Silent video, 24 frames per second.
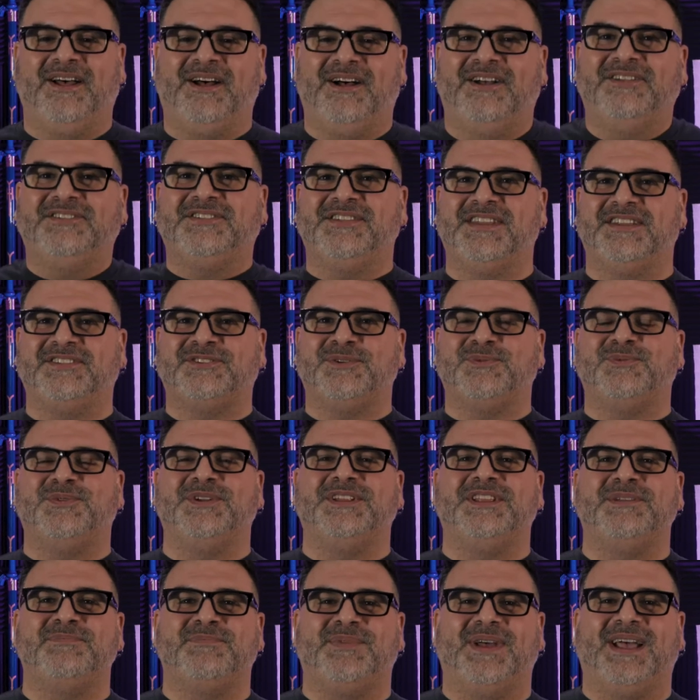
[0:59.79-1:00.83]
Also, that's a
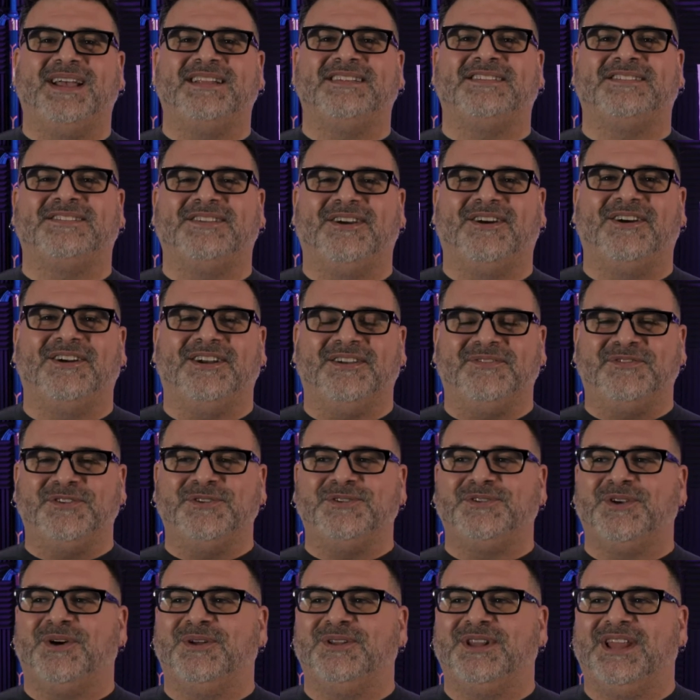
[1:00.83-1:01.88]
really bad start. If you
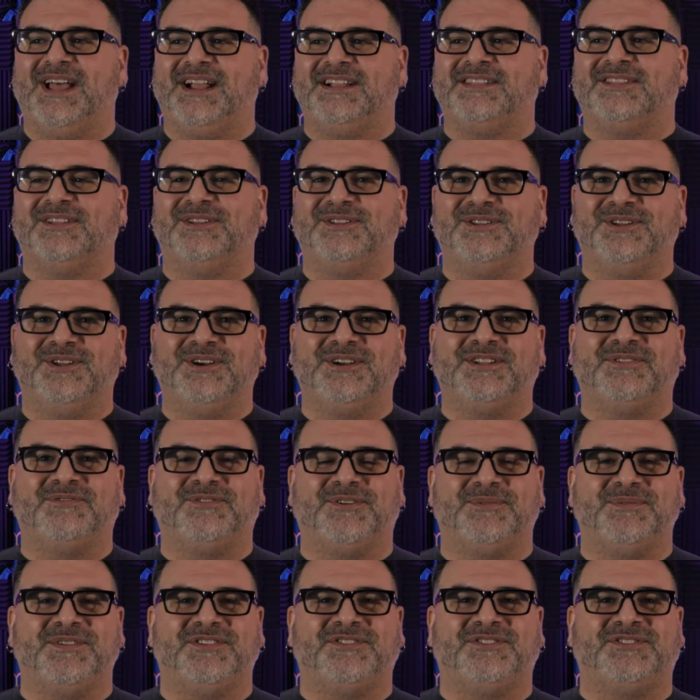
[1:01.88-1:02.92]
don't like the look
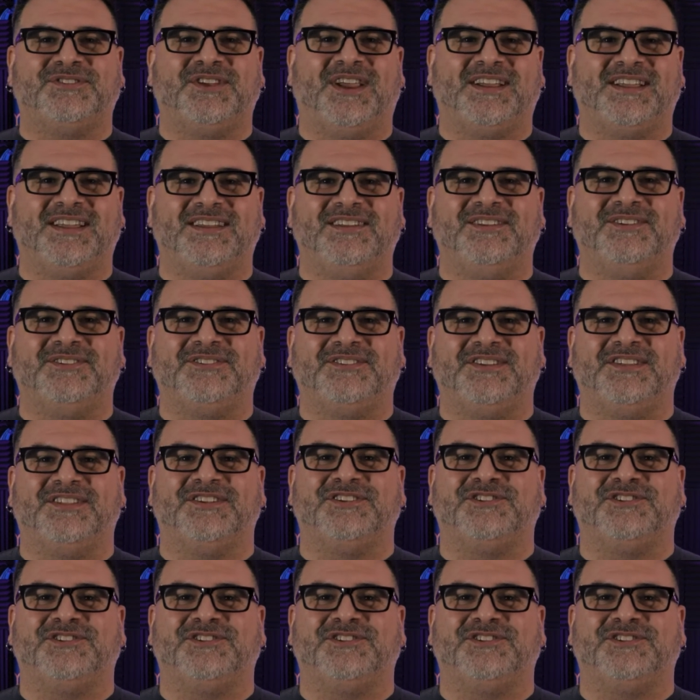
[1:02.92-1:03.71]
from the second you see the